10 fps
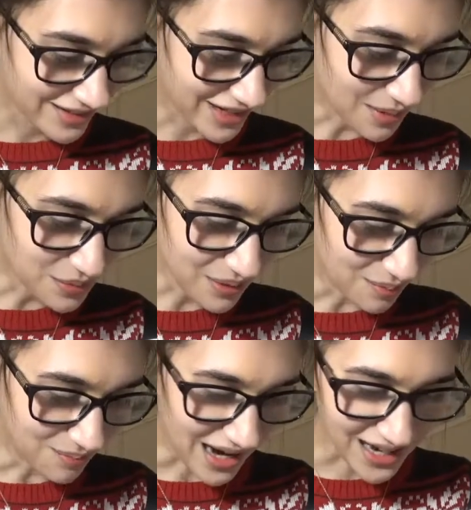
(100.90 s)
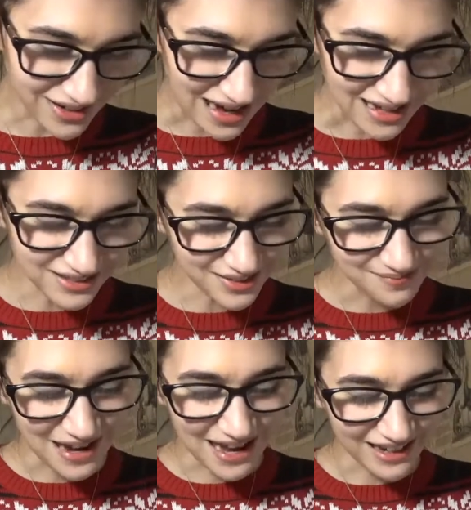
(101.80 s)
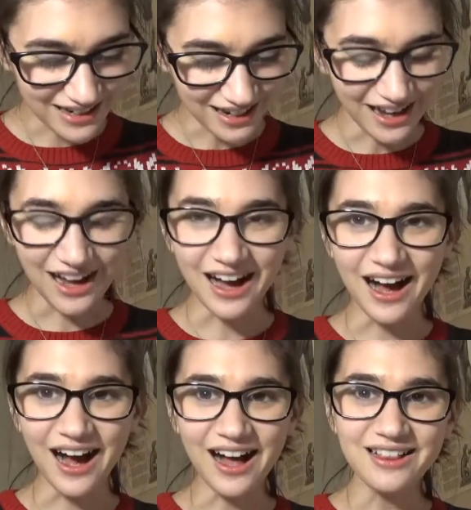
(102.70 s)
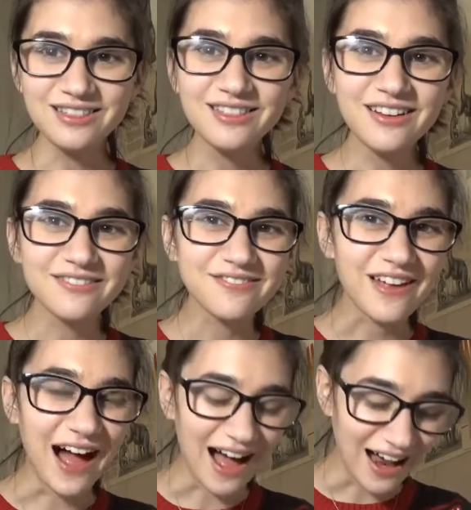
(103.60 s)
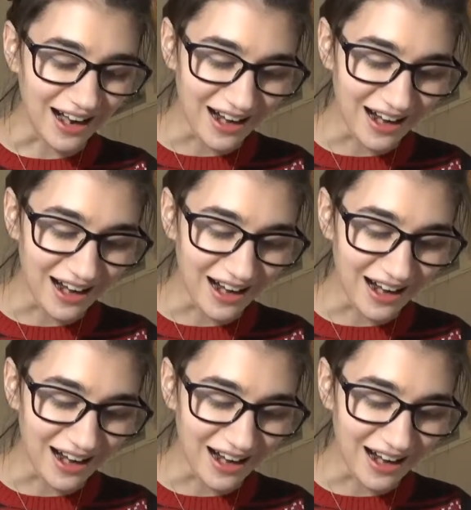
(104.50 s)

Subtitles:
comes with a biohazard bag. I love that.